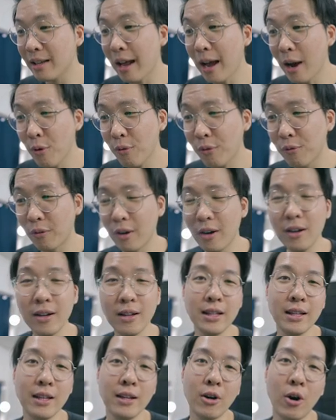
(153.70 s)
Alpha
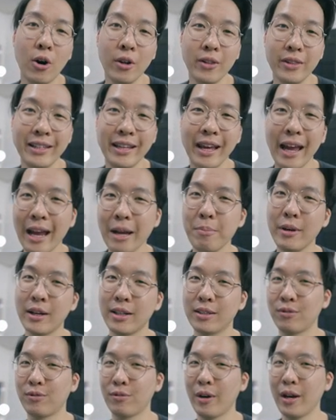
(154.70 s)
on the
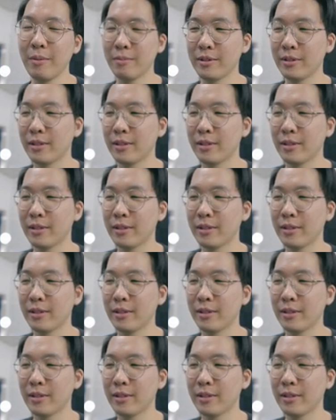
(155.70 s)
Apex frame.